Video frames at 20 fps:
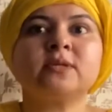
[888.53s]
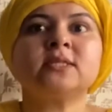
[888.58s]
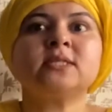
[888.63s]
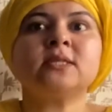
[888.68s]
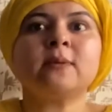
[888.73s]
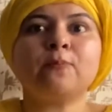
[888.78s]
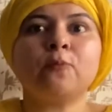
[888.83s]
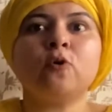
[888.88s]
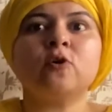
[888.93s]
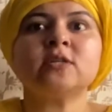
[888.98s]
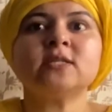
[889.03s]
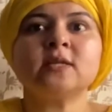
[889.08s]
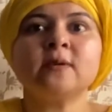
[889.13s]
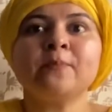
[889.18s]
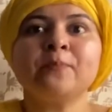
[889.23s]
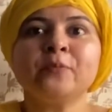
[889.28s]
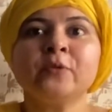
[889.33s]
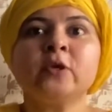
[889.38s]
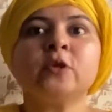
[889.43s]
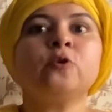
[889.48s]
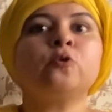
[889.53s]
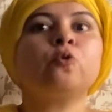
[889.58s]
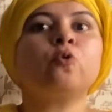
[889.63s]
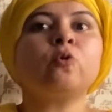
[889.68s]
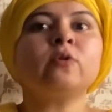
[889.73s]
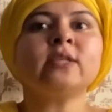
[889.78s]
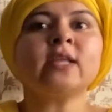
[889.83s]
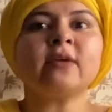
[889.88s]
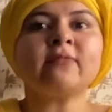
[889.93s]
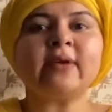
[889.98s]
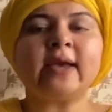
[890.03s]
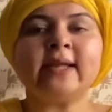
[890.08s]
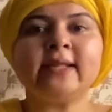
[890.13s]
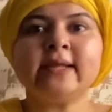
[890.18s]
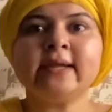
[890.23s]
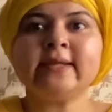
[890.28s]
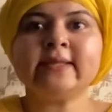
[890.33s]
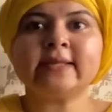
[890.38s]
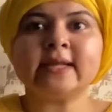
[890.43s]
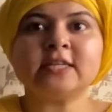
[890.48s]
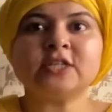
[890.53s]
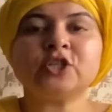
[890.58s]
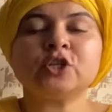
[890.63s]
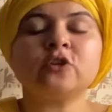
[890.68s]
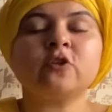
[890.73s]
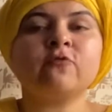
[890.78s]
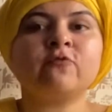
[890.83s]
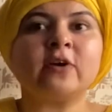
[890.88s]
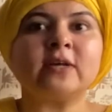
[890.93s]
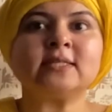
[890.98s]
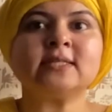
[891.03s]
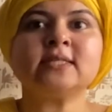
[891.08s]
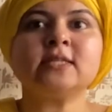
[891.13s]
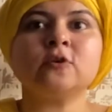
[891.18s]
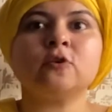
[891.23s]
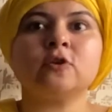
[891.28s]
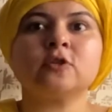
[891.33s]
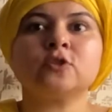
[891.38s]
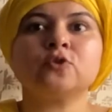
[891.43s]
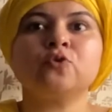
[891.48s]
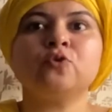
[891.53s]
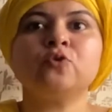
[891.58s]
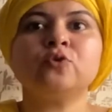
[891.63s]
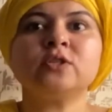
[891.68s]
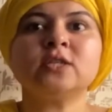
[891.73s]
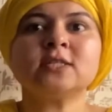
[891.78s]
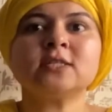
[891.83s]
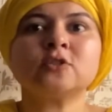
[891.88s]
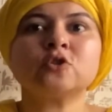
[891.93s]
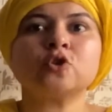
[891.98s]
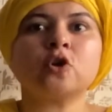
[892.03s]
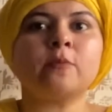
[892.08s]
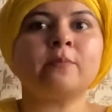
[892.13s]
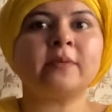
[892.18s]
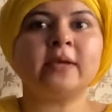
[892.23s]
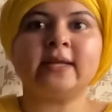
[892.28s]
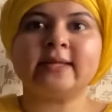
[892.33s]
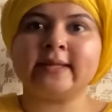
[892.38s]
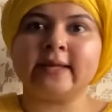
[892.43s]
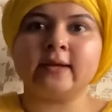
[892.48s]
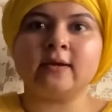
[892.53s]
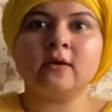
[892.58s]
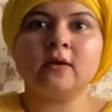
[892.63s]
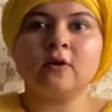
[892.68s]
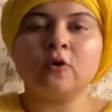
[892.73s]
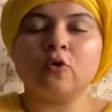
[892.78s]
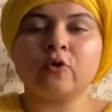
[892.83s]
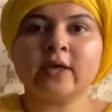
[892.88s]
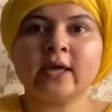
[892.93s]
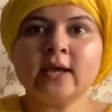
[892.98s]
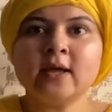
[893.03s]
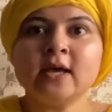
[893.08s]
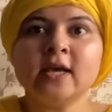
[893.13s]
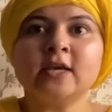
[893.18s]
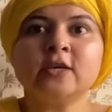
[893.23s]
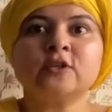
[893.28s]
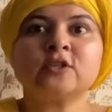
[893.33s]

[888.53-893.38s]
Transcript: But suppose you don't have any intention of fasting also, you just stop eating, okay?